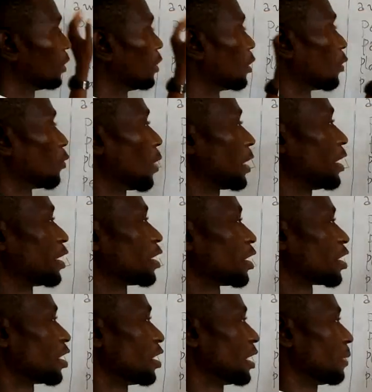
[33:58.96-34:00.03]
When it
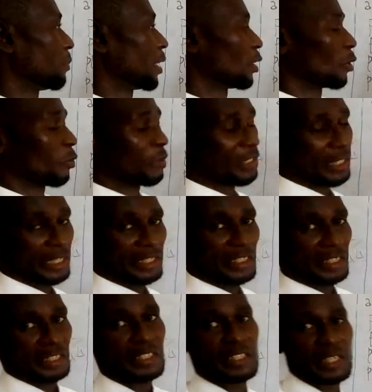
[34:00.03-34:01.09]
is in the middle, we say it
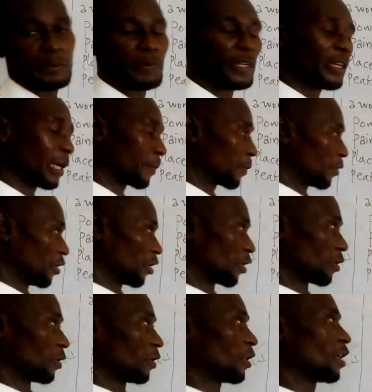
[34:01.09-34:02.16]
is in the middle
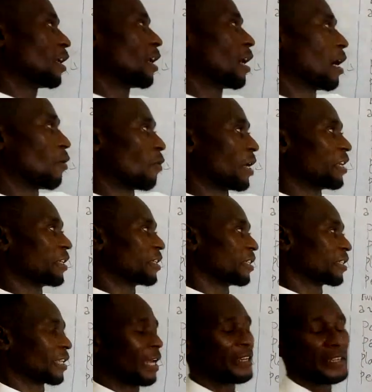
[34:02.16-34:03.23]
position. And when it
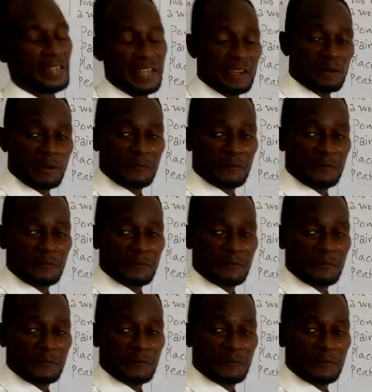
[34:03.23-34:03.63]
is at the end of